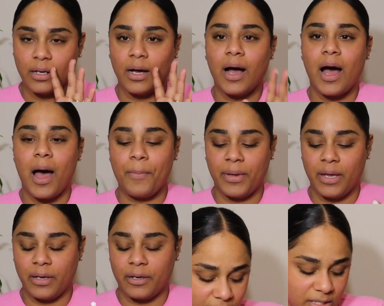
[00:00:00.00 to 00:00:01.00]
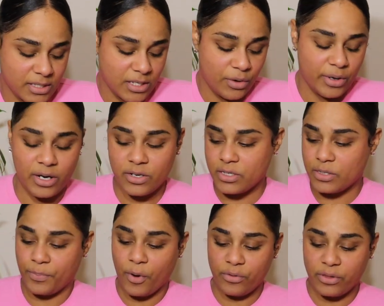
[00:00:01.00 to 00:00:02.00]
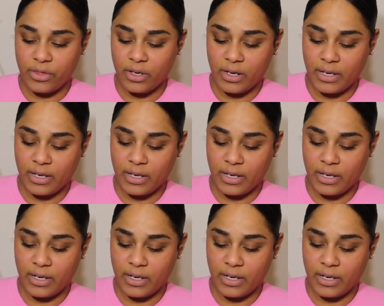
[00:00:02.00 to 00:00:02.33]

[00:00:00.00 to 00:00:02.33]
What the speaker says: a hot pink. So here's both of the